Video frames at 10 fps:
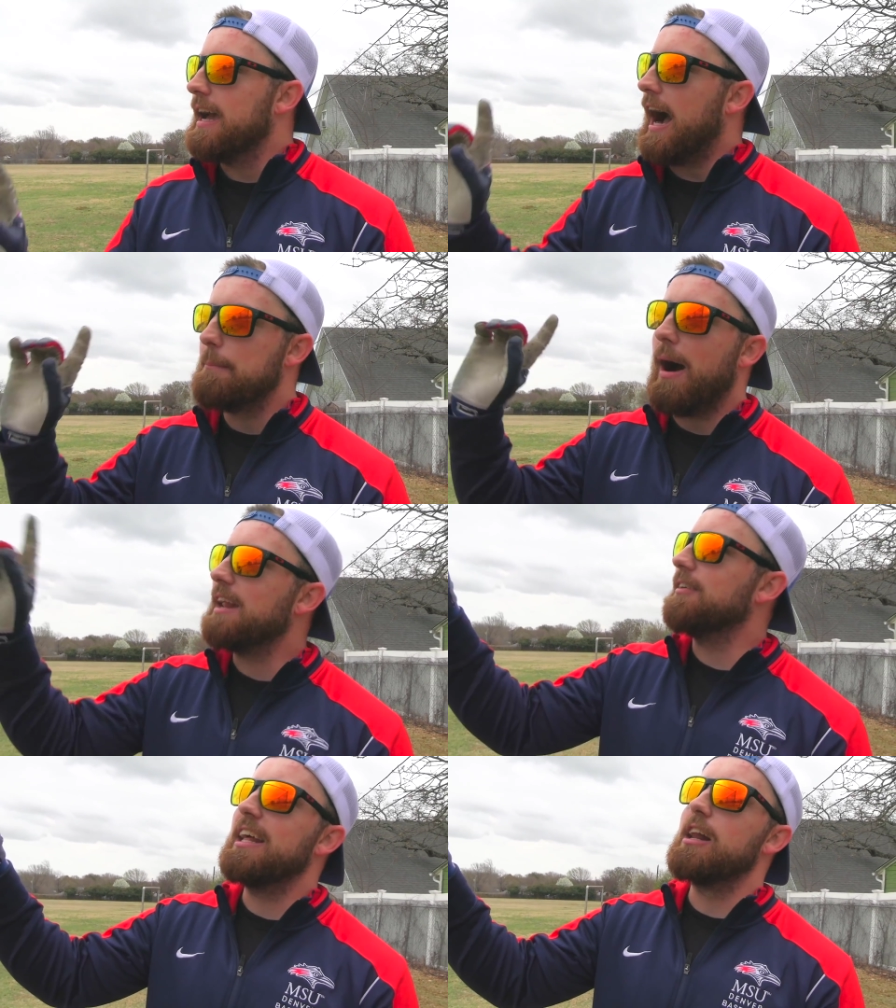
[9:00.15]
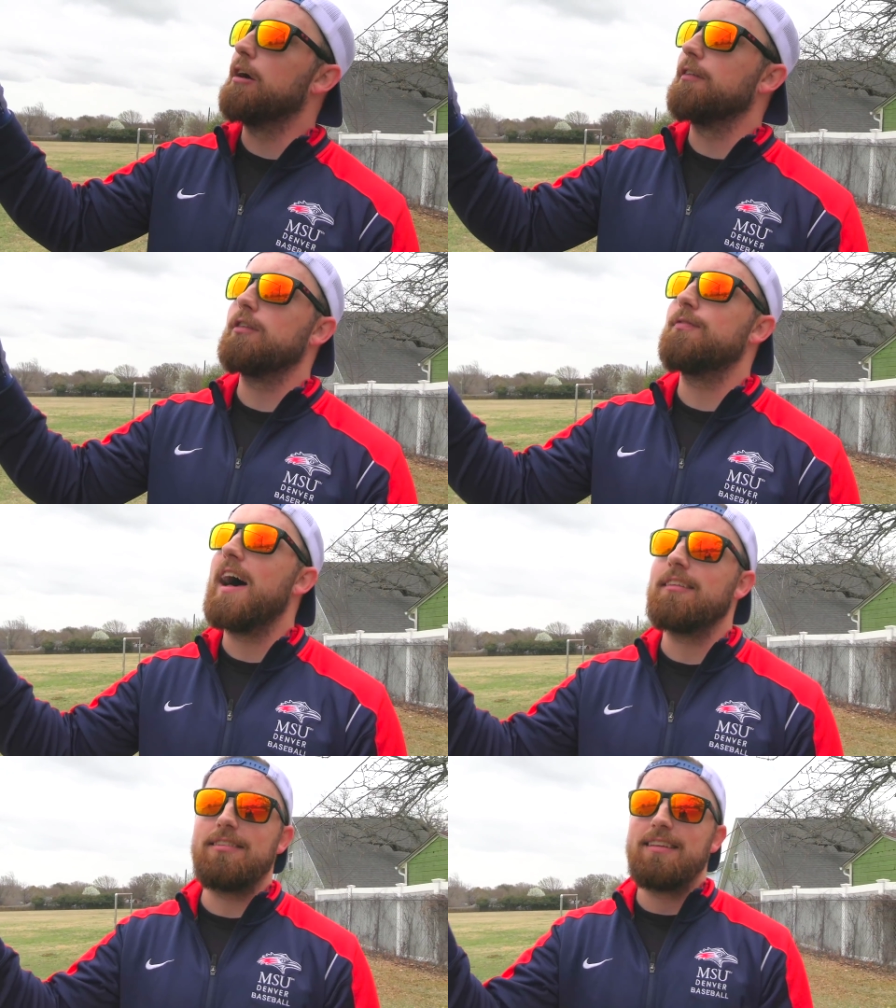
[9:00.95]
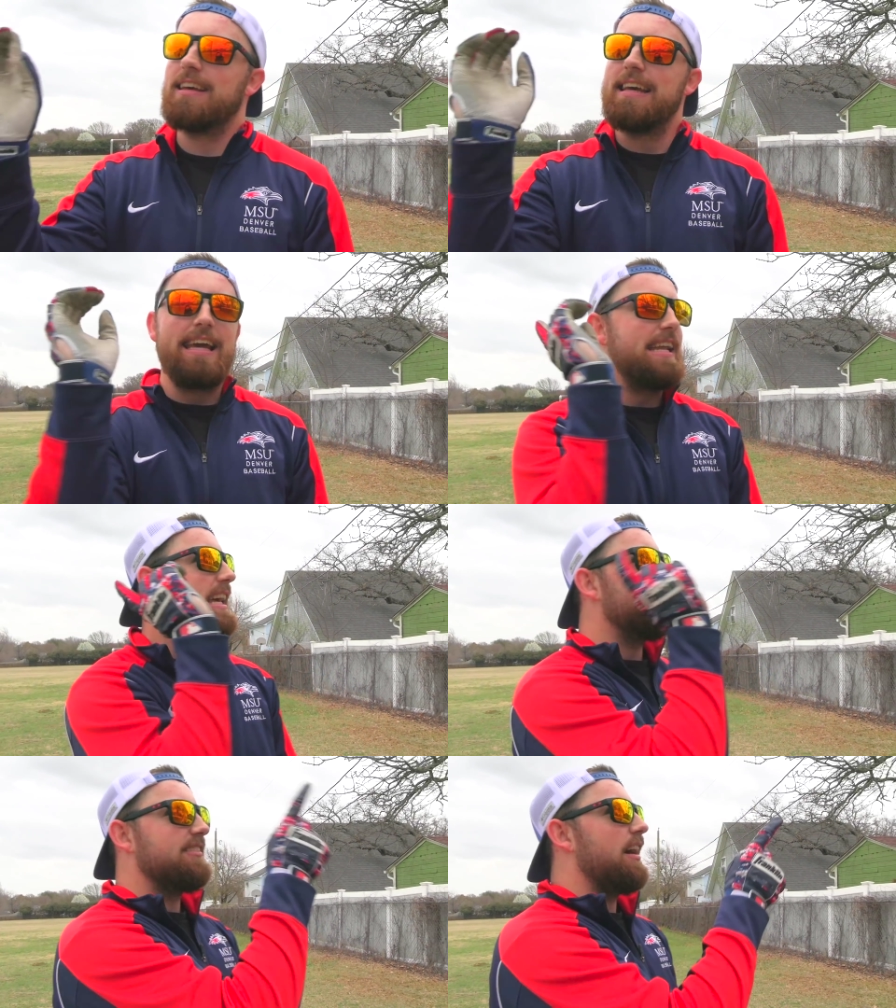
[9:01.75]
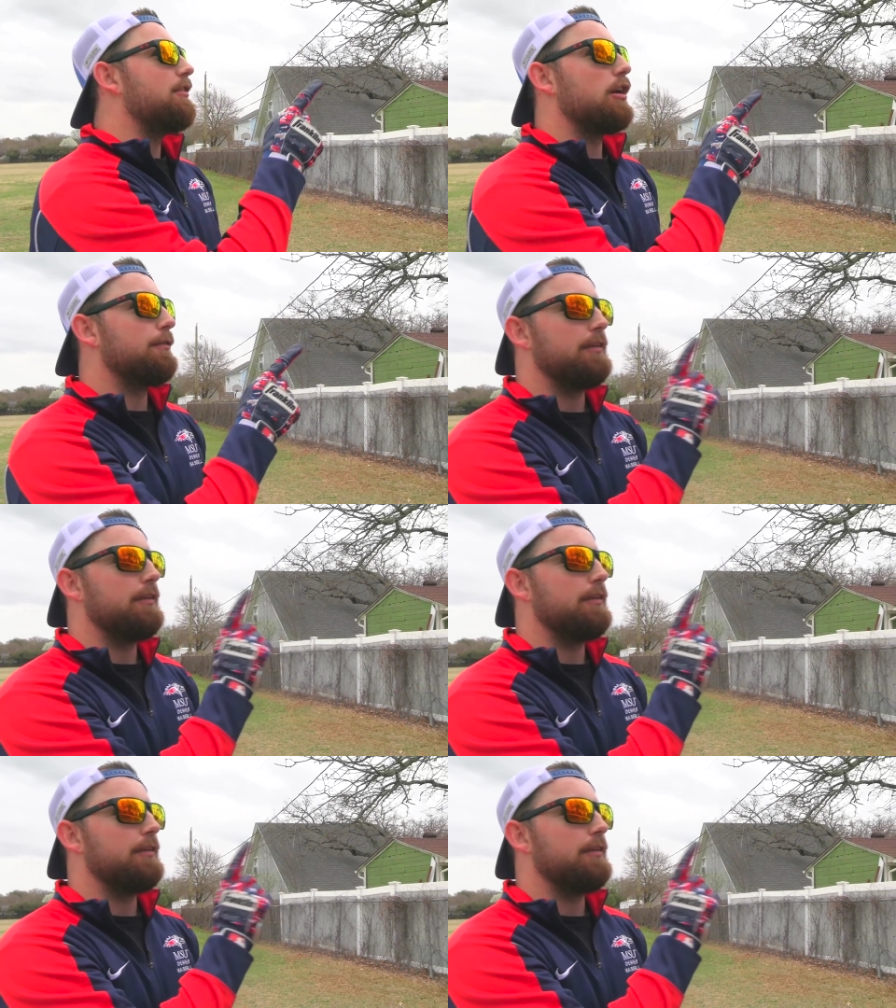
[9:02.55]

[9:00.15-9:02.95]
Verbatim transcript: I might even hit it over this fence and hit it 700